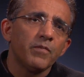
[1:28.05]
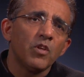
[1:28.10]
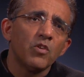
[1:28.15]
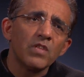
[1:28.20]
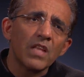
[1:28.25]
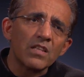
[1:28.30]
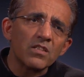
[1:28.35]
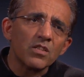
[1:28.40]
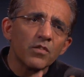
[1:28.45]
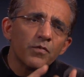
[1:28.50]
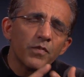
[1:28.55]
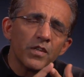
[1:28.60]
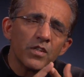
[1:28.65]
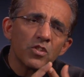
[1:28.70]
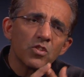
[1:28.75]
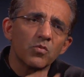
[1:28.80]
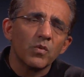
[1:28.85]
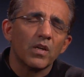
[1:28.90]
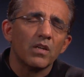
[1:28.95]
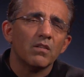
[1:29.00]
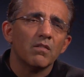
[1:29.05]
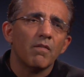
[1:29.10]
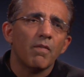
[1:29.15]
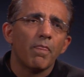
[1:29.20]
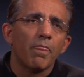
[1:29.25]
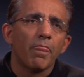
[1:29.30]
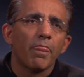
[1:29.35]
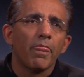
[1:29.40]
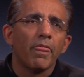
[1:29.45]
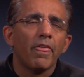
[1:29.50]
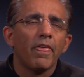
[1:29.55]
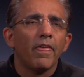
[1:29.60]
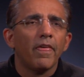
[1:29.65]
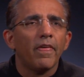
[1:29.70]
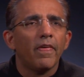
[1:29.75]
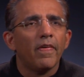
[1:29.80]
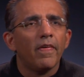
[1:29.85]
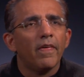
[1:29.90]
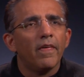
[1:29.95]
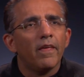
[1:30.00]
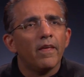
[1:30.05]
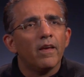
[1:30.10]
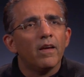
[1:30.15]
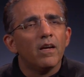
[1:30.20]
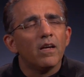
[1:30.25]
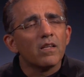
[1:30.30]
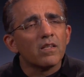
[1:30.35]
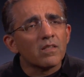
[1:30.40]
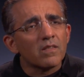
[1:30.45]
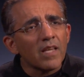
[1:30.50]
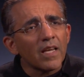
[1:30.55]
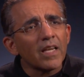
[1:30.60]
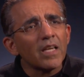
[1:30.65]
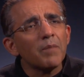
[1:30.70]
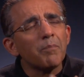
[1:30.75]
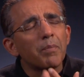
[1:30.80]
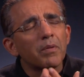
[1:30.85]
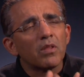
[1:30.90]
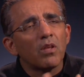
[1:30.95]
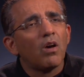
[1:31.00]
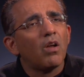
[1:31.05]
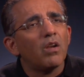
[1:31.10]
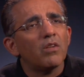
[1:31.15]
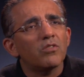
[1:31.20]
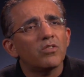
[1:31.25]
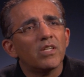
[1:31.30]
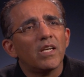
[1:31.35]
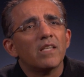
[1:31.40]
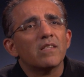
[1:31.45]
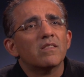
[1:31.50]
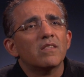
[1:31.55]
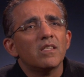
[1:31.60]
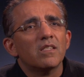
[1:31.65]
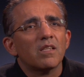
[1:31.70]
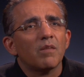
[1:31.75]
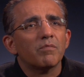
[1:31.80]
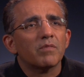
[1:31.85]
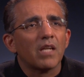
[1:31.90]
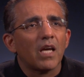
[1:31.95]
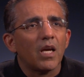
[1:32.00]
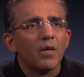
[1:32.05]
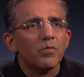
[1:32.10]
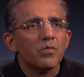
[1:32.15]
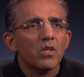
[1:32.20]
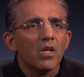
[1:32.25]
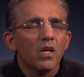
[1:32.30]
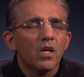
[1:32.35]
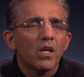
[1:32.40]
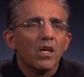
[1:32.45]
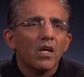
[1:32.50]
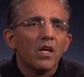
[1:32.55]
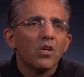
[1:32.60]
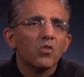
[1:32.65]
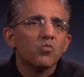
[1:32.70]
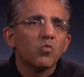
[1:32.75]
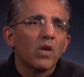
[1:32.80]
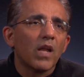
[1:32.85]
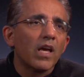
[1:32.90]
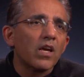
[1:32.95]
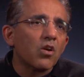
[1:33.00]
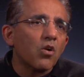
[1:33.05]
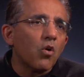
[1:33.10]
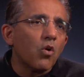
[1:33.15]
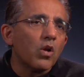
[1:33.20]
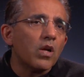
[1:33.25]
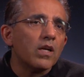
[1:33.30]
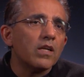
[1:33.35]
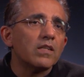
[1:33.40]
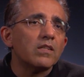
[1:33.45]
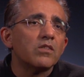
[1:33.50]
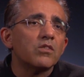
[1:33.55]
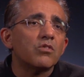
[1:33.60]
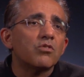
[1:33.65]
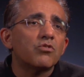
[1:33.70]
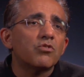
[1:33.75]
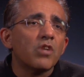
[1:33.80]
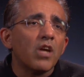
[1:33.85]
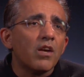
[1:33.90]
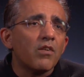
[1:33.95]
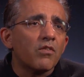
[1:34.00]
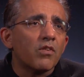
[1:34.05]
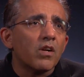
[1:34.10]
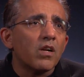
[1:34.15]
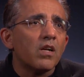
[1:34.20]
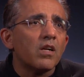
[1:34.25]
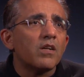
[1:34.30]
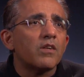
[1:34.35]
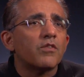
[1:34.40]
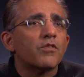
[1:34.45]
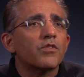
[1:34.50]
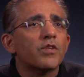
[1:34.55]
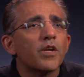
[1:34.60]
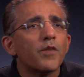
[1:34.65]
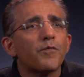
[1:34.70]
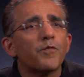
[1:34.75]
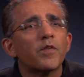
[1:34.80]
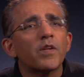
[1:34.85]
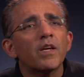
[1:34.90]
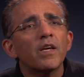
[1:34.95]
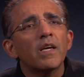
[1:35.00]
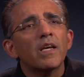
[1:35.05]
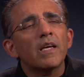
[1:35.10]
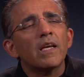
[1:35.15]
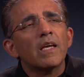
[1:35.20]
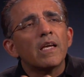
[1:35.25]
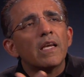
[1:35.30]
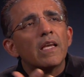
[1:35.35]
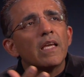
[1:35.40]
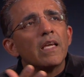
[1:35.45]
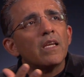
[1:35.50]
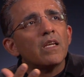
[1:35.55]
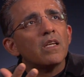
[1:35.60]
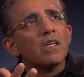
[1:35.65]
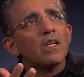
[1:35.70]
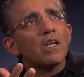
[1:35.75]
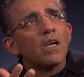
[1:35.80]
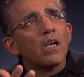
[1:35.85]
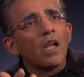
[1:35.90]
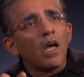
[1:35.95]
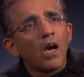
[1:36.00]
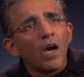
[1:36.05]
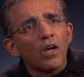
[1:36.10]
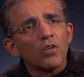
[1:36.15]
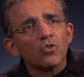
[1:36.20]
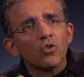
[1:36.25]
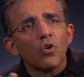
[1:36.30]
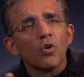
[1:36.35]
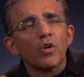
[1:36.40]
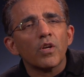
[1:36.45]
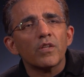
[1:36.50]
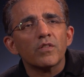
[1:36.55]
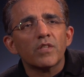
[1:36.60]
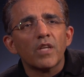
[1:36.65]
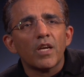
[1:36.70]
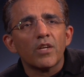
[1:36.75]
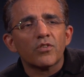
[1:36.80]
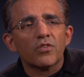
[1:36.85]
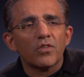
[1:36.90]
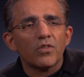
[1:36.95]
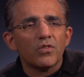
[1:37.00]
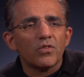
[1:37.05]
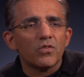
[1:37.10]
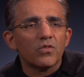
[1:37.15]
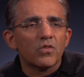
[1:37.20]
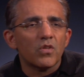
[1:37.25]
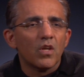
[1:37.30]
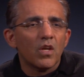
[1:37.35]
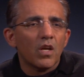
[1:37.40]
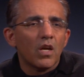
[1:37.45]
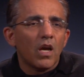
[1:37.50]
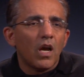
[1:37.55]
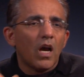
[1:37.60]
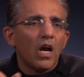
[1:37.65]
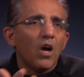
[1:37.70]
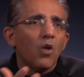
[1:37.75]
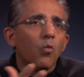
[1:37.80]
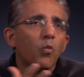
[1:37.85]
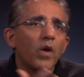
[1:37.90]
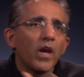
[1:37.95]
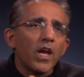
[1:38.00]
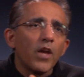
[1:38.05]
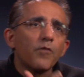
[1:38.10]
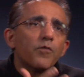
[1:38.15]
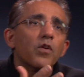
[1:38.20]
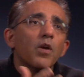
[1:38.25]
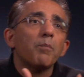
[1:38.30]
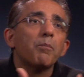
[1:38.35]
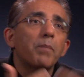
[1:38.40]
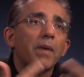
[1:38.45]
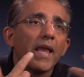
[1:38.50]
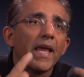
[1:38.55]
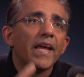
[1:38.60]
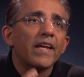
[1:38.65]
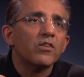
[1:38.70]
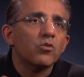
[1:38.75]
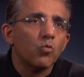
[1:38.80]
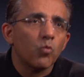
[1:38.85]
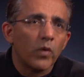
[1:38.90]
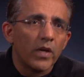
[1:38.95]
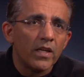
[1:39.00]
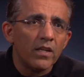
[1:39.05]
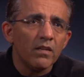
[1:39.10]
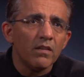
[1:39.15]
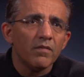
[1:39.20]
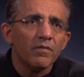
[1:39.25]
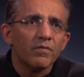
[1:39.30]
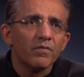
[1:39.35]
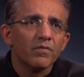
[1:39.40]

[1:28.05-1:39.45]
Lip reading: That's the first one. A second pathology I see sometimes is what I call a general drift in large organizations away from playing to win